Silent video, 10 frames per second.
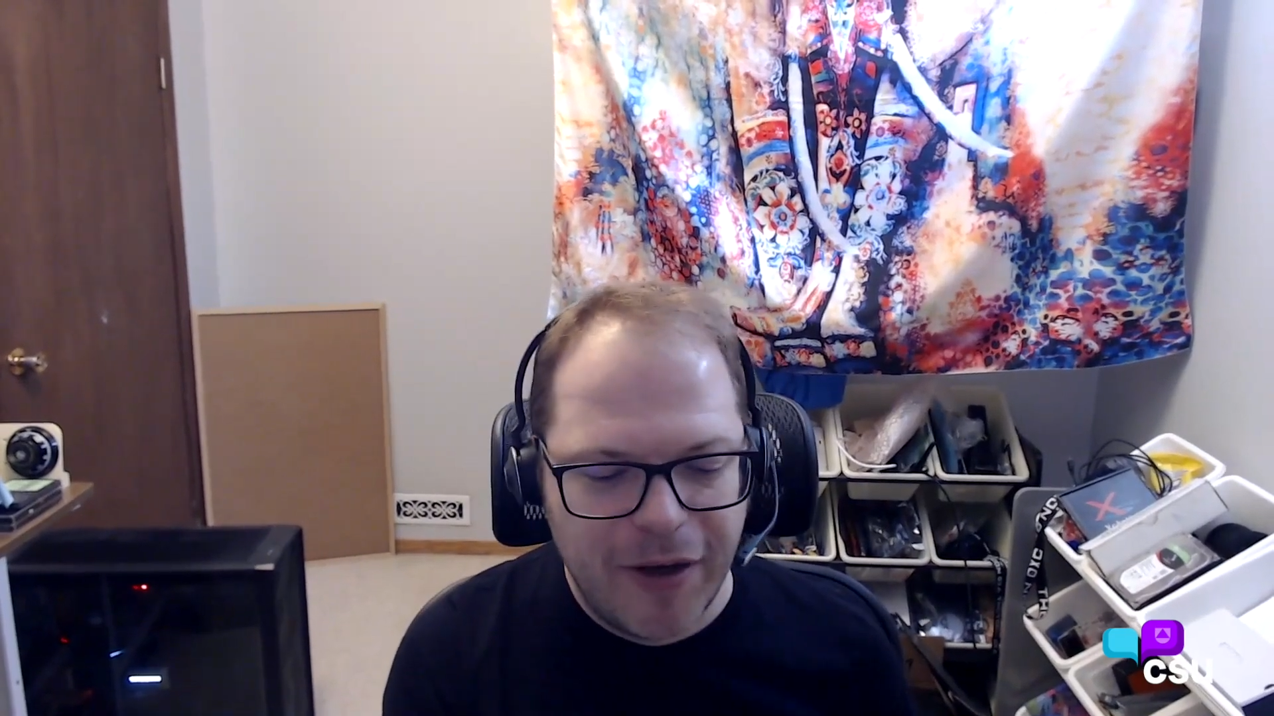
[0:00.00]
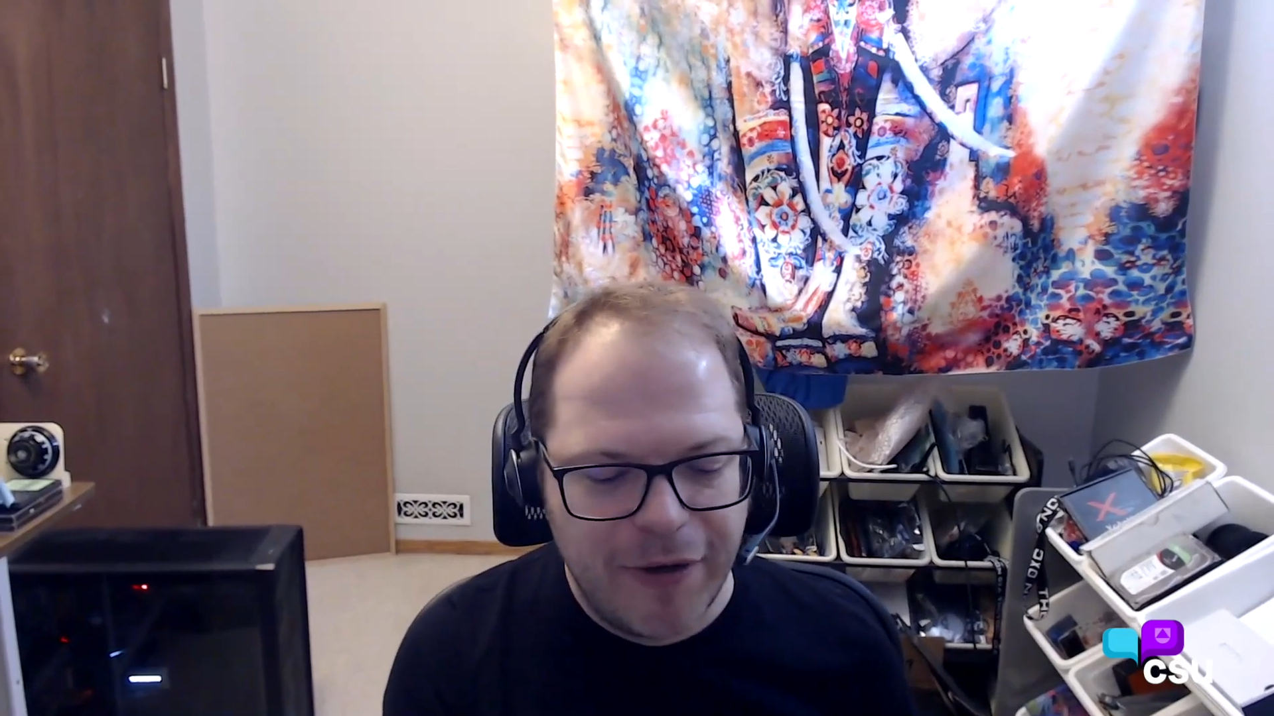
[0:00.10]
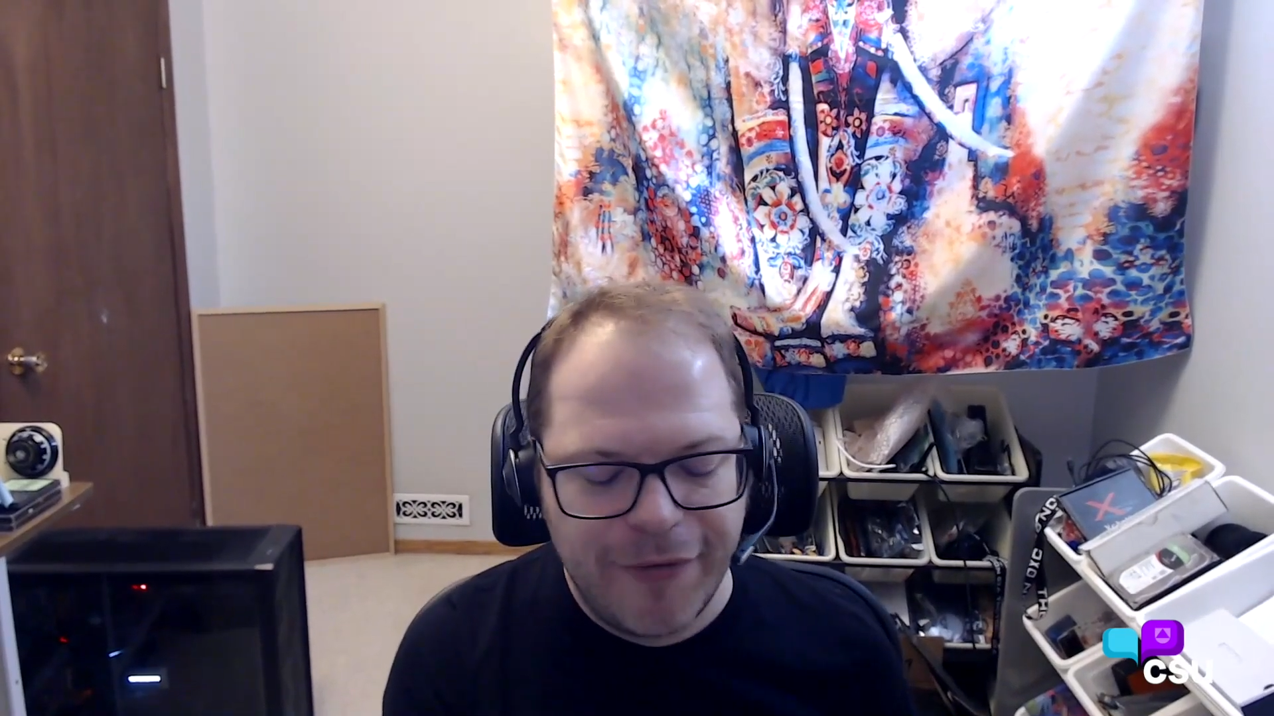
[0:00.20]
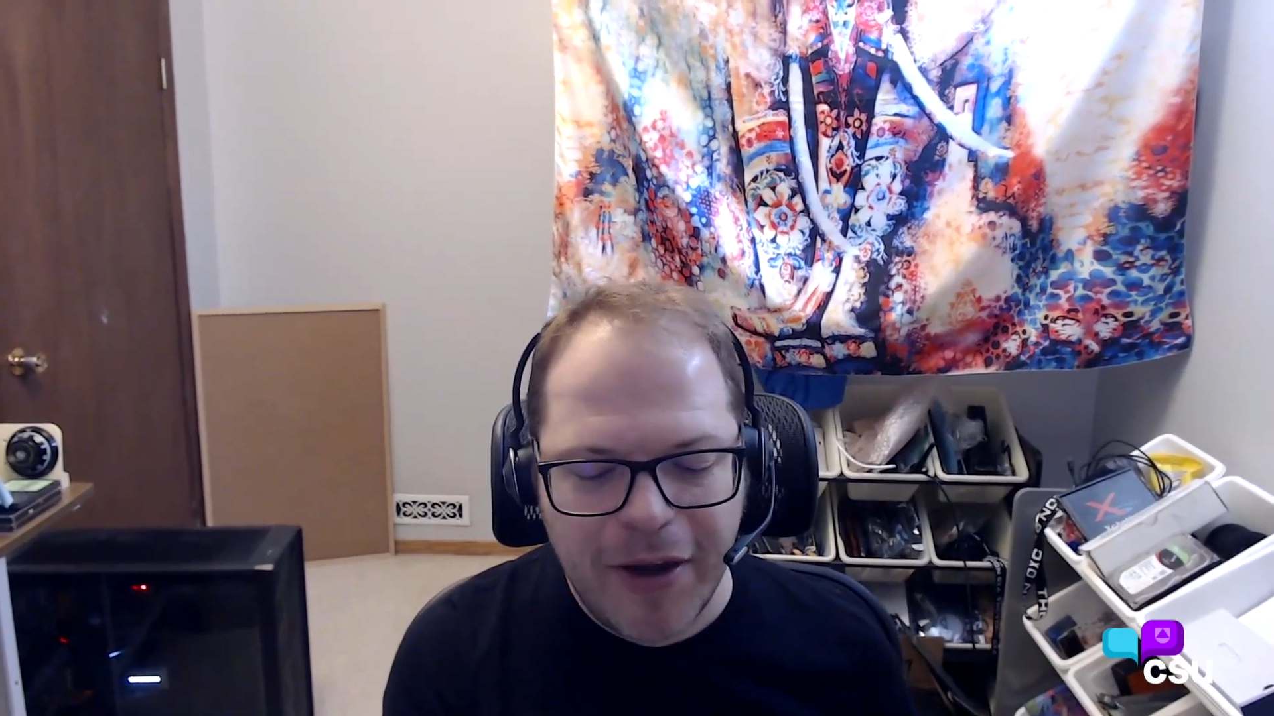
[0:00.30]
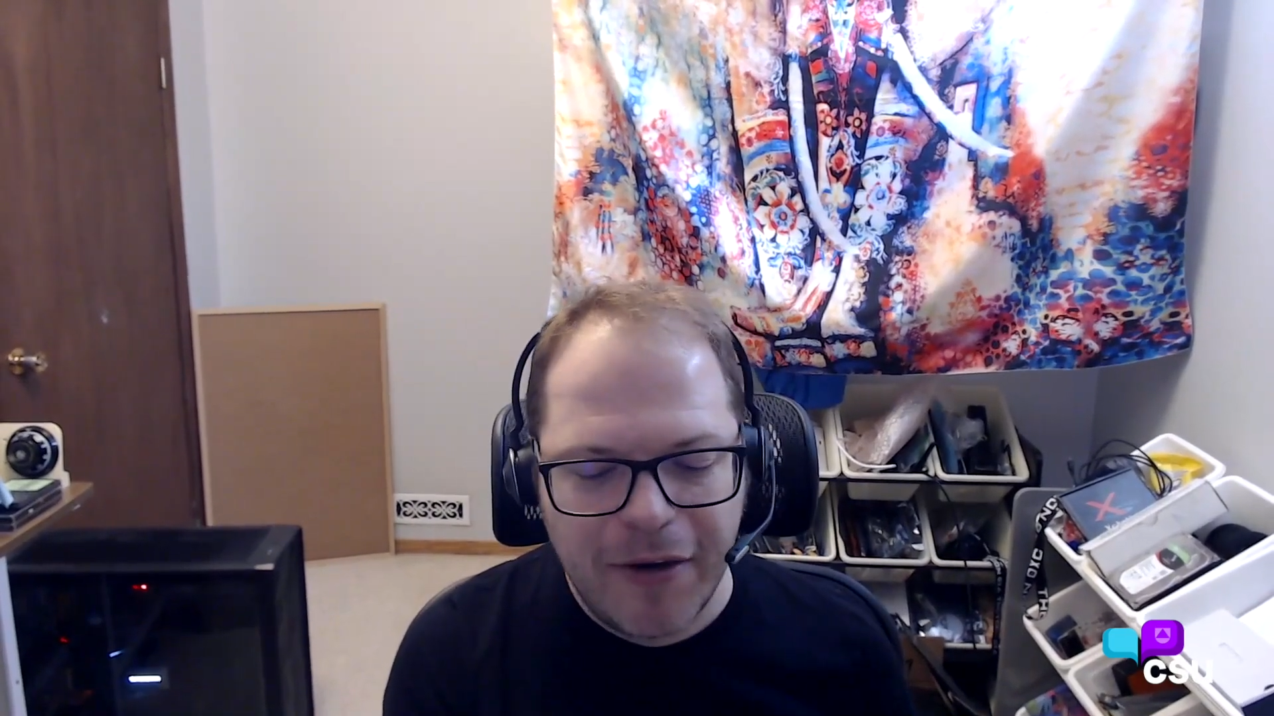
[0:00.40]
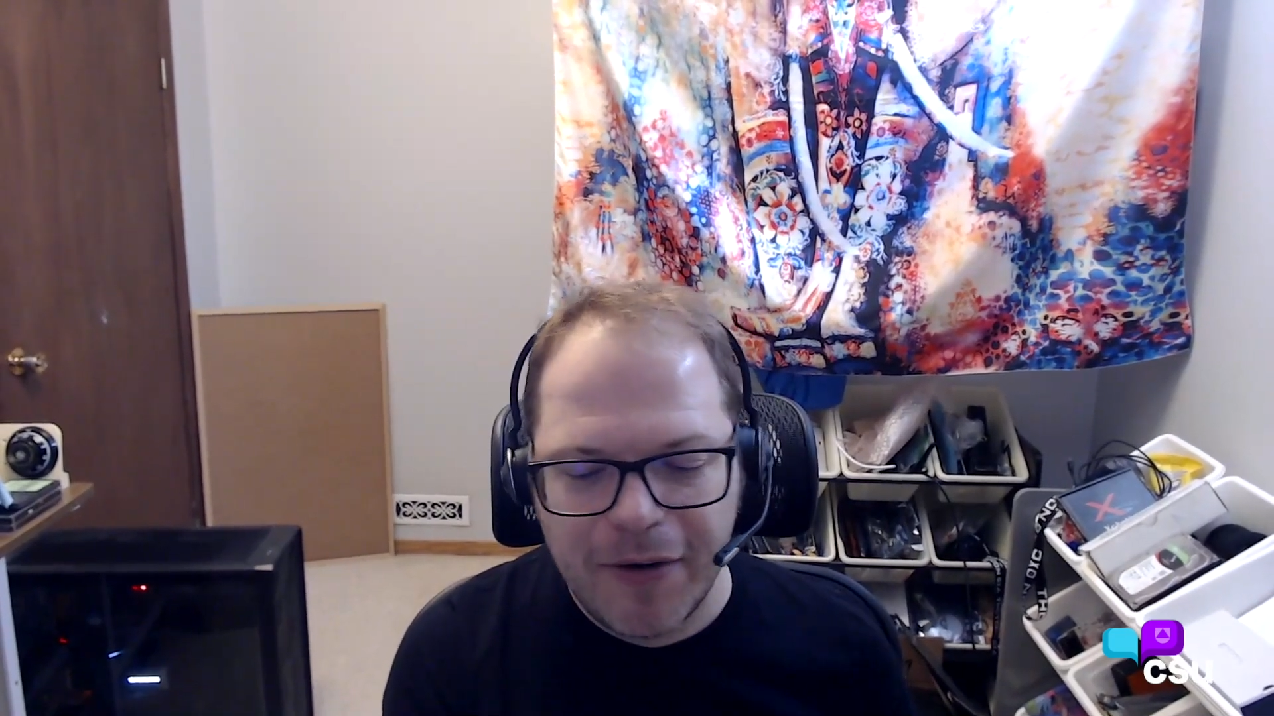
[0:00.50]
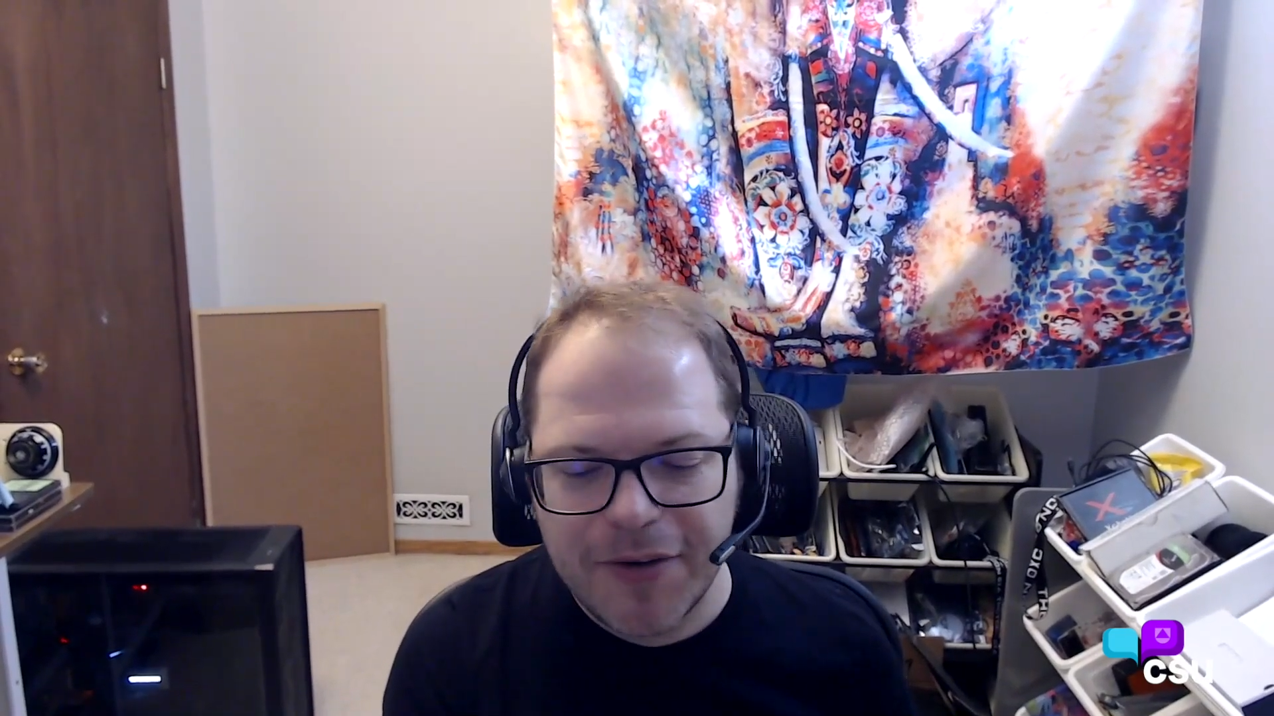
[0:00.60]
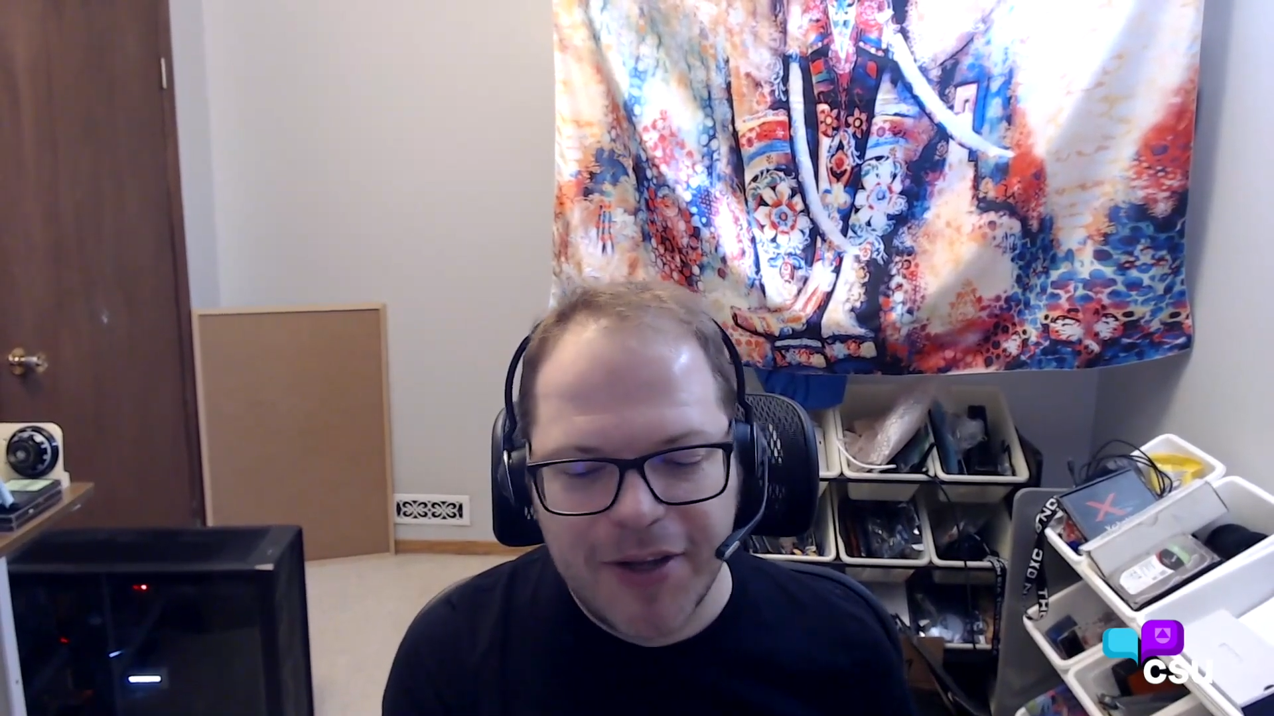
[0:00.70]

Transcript: defenders